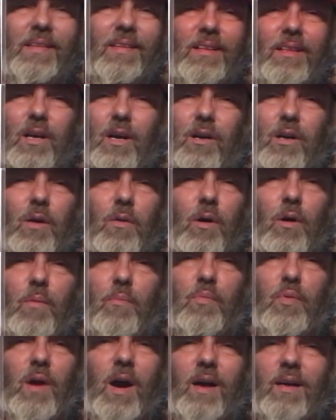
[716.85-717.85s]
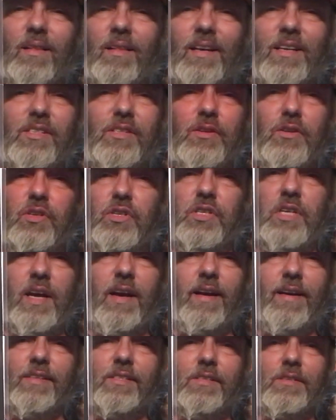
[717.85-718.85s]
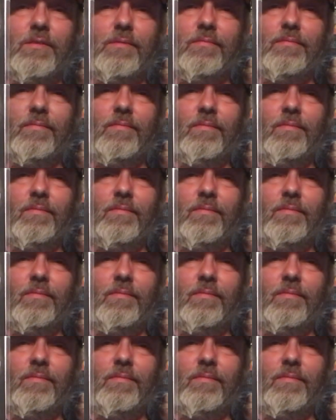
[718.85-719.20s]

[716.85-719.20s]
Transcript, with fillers: be the logo on Brock Lesnar's chest